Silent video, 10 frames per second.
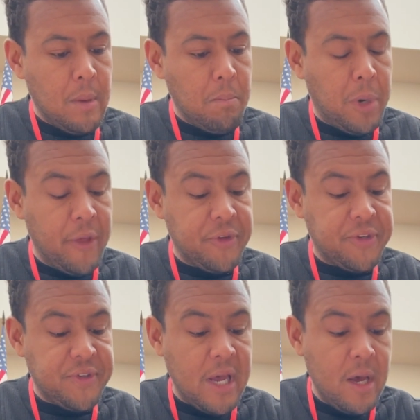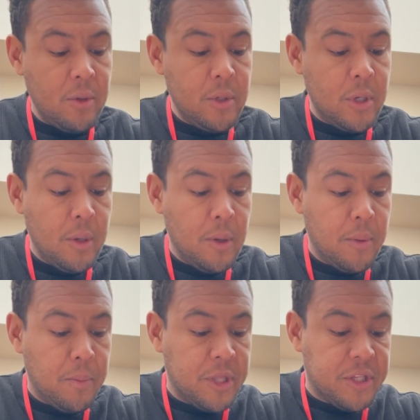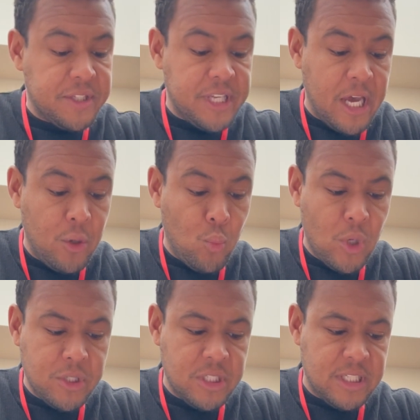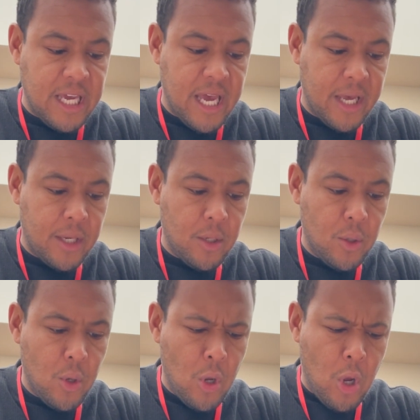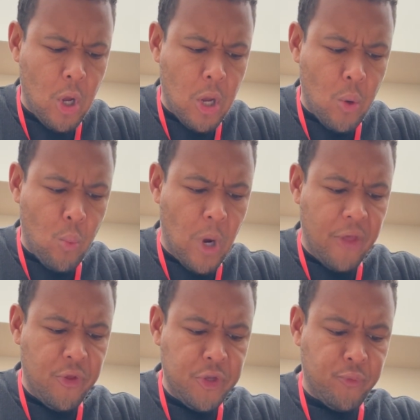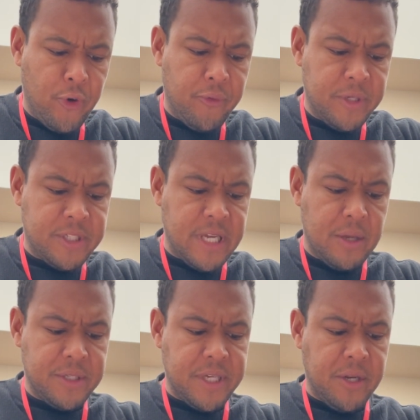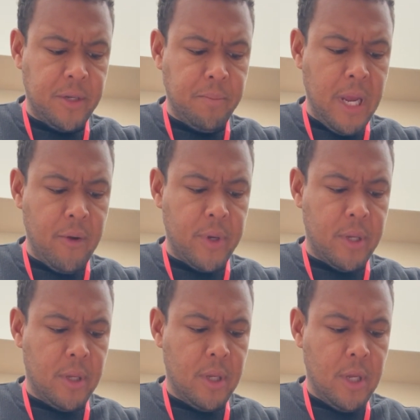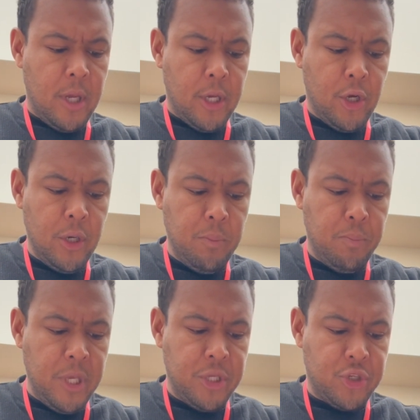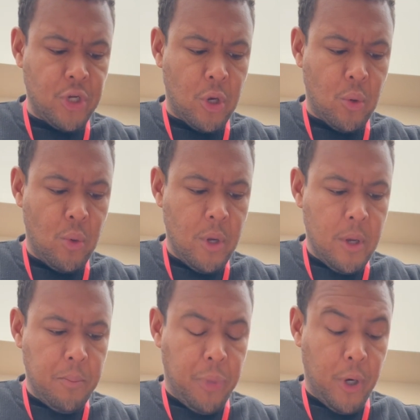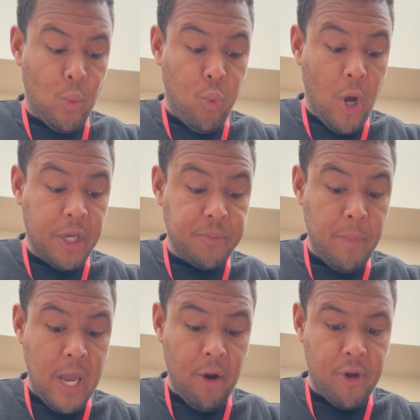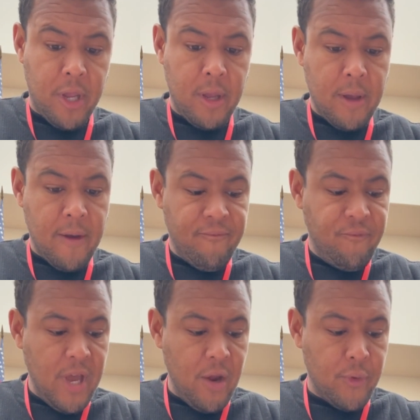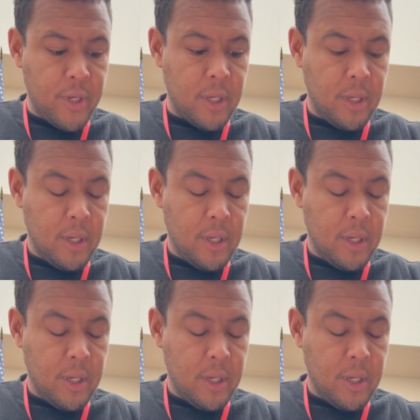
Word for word: By the sound, but the sound wasn't sad. Why, this very sound sounded merry. It couldn't be so, but it was merry, very.